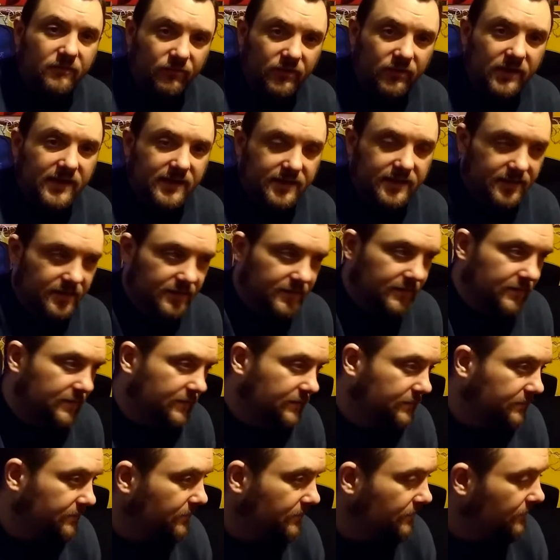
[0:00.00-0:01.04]
reason.
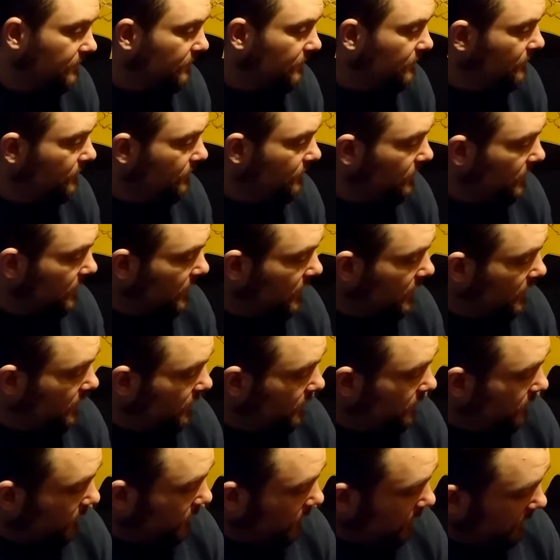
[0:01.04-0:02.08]

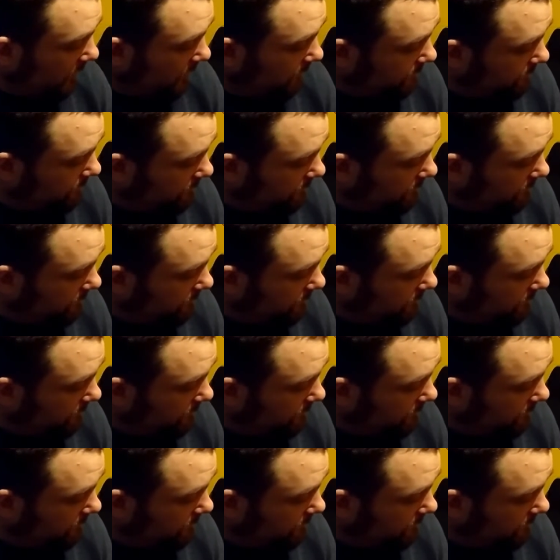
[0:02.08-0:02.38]
Right,